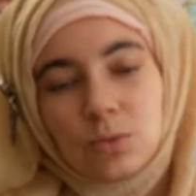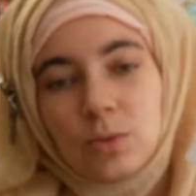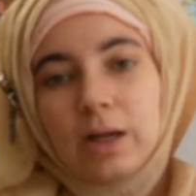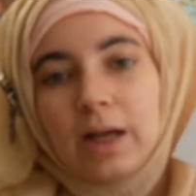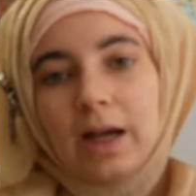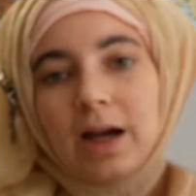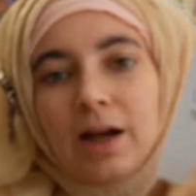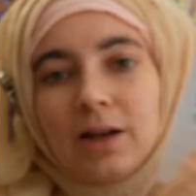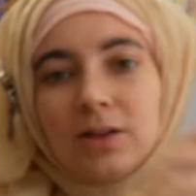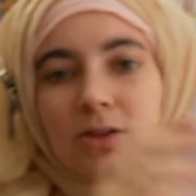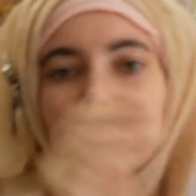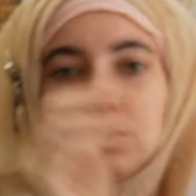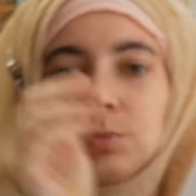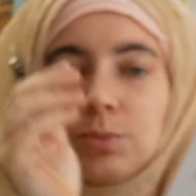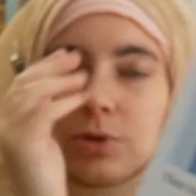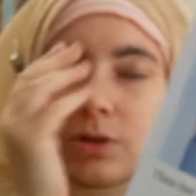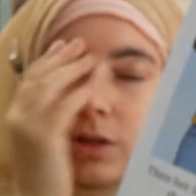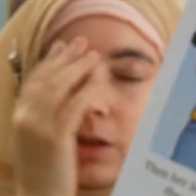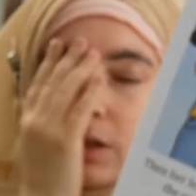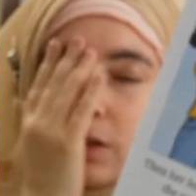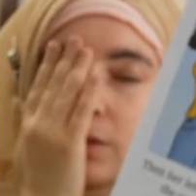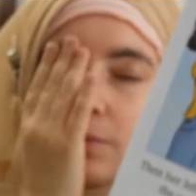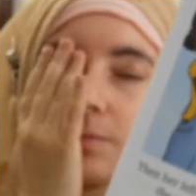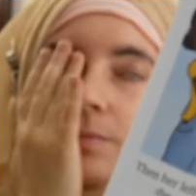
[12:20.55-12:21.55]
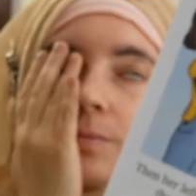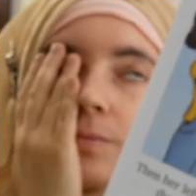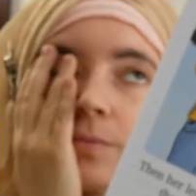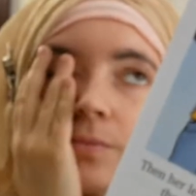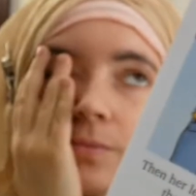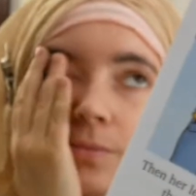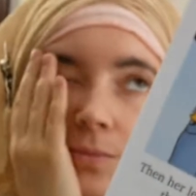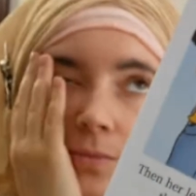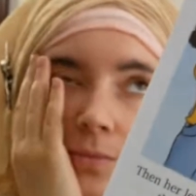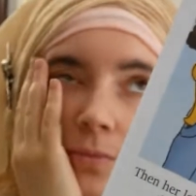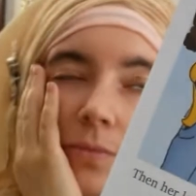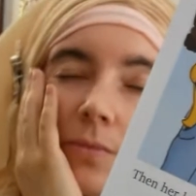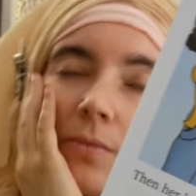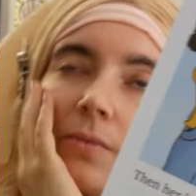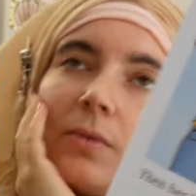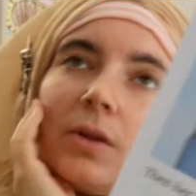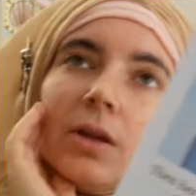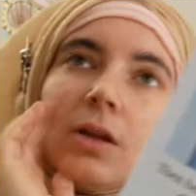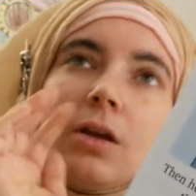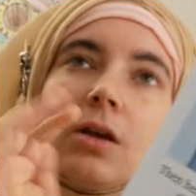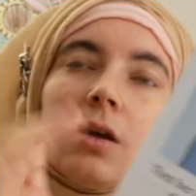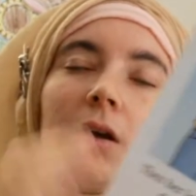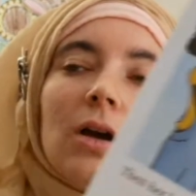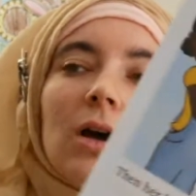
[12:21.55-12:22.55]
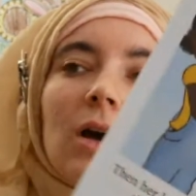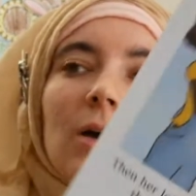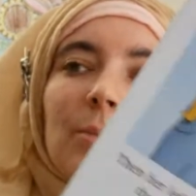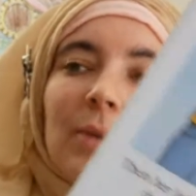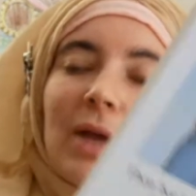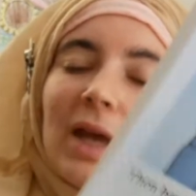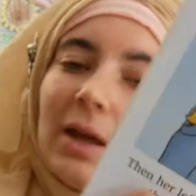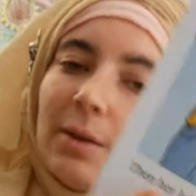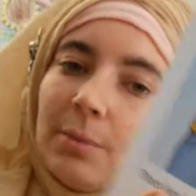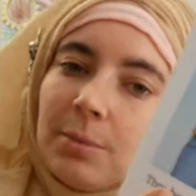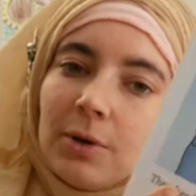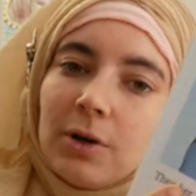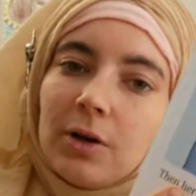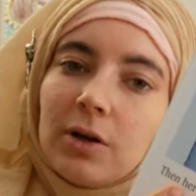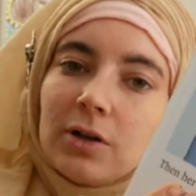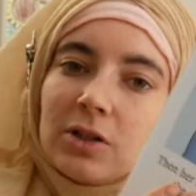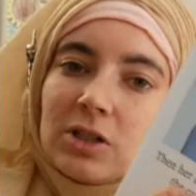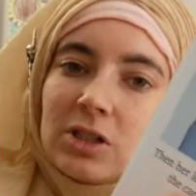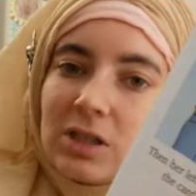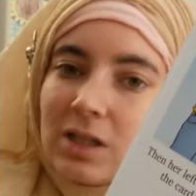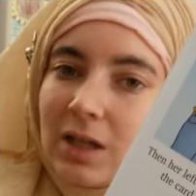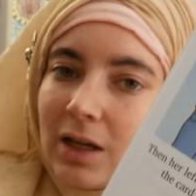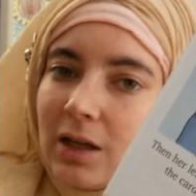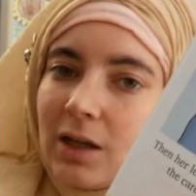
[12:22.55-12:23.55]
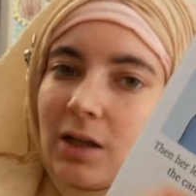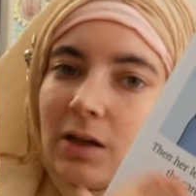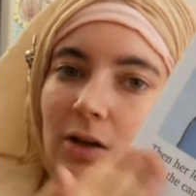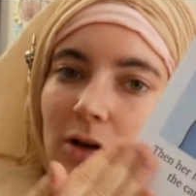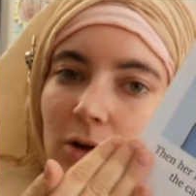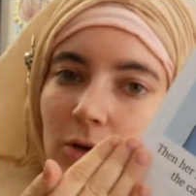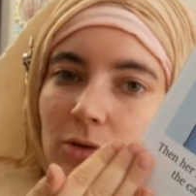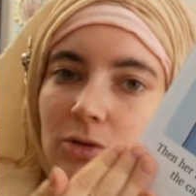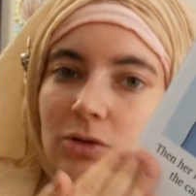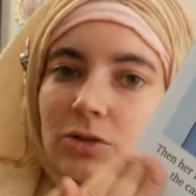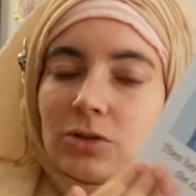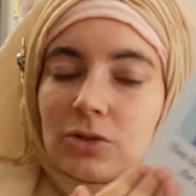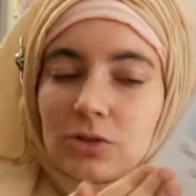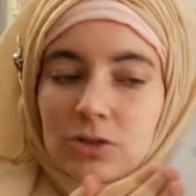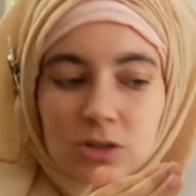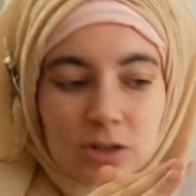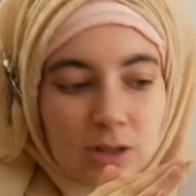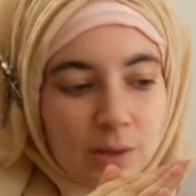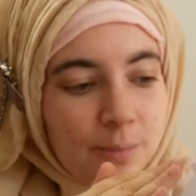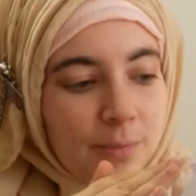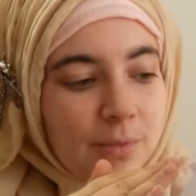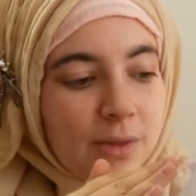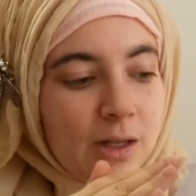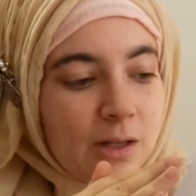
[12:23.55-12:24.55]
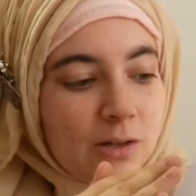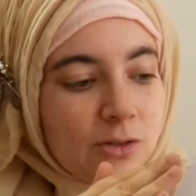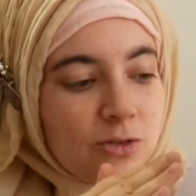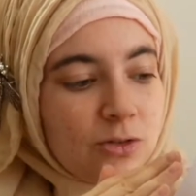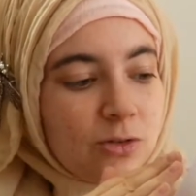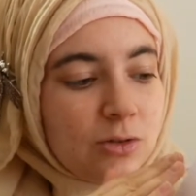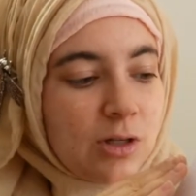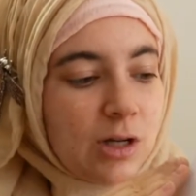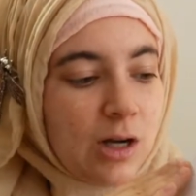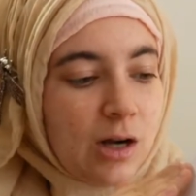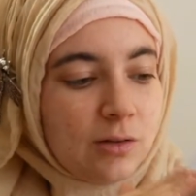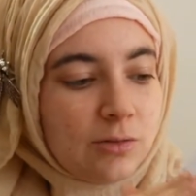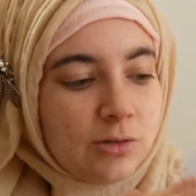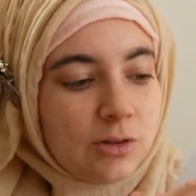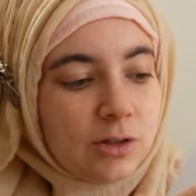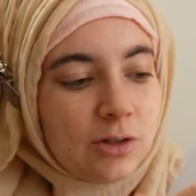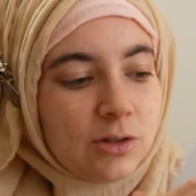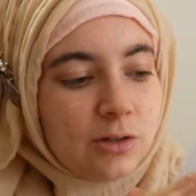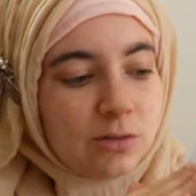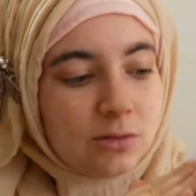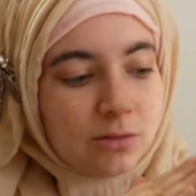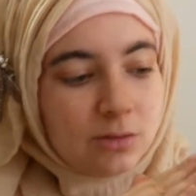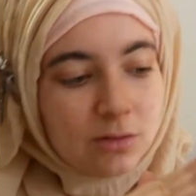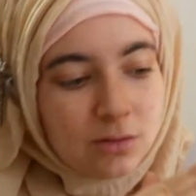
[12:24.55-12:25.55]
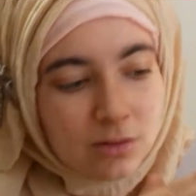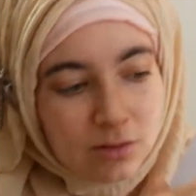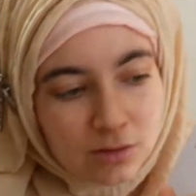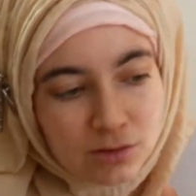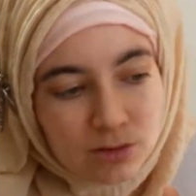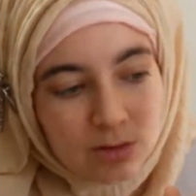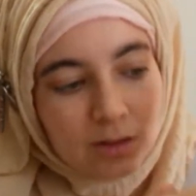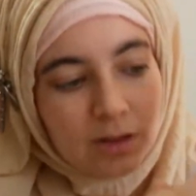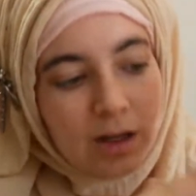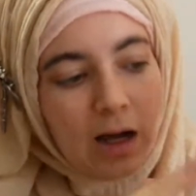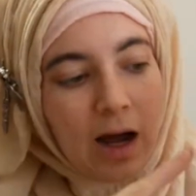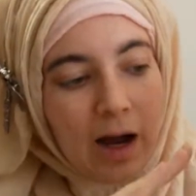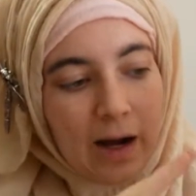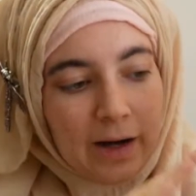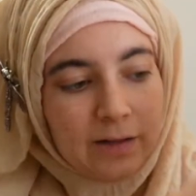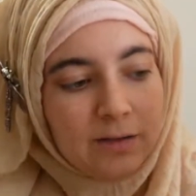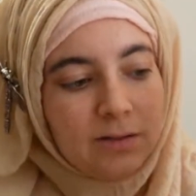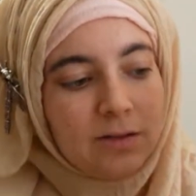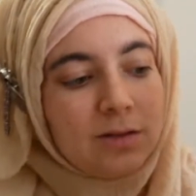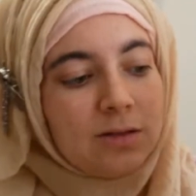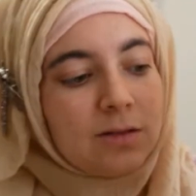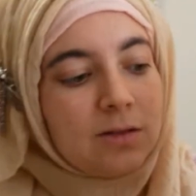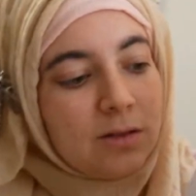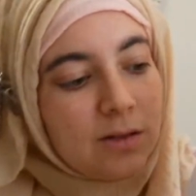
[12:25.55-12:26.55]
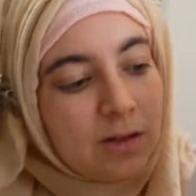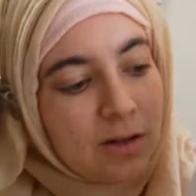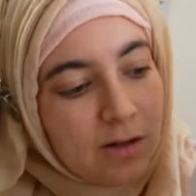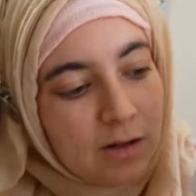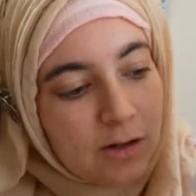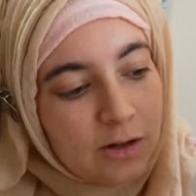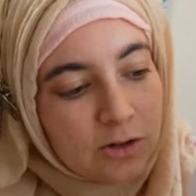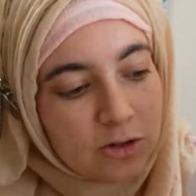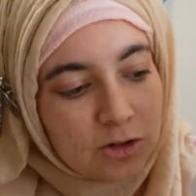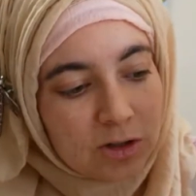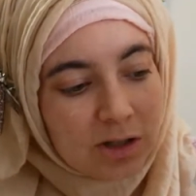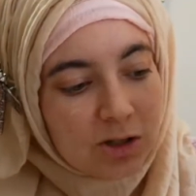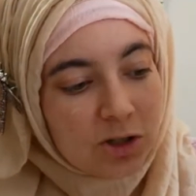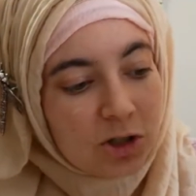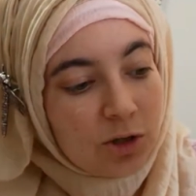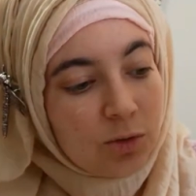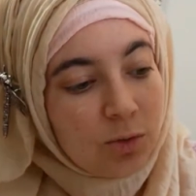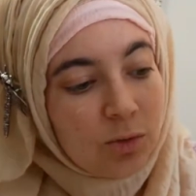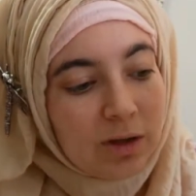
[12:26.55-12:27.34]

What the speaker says: We had to put a paper, sticky notes, or something to cover lines so that she